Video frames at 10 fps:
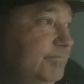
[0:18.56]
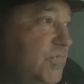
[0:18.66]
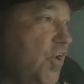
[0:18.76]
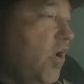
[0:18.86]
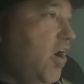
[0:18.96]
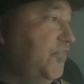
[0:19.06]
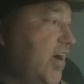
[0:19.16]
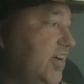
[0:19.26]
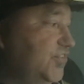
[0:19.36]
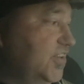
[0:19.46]
you know, all
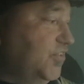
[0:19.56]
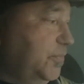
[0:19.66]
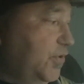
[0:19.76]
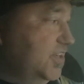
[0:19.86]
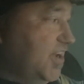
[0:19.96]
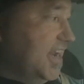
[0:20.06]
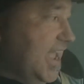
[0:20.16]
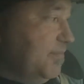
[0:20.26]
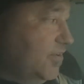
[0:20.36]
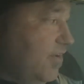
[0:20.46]
fire scenes are pretty
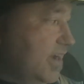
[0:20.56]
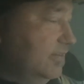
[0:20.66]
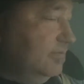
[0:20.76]
dynamic, right?